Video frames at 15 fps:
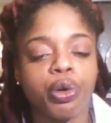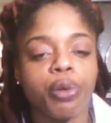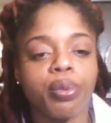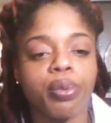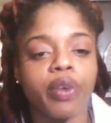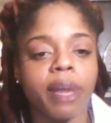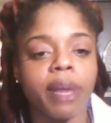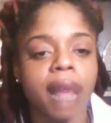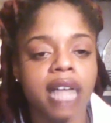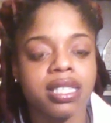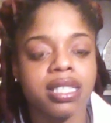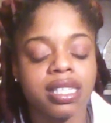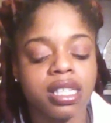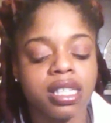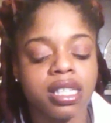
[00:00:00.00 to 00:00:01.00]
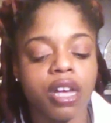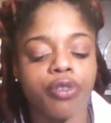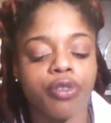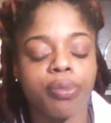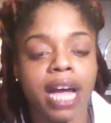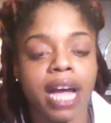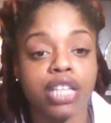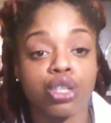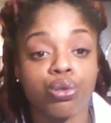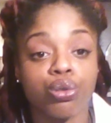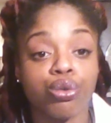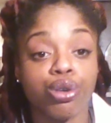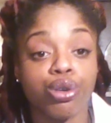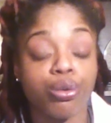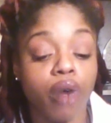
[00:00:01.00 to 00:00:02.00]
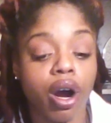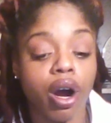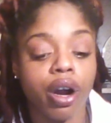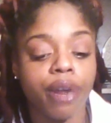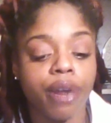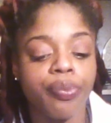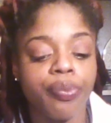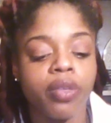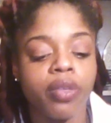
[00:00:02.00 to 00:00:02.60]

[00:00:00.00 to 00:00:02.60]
recuperate back to self, back to who you are,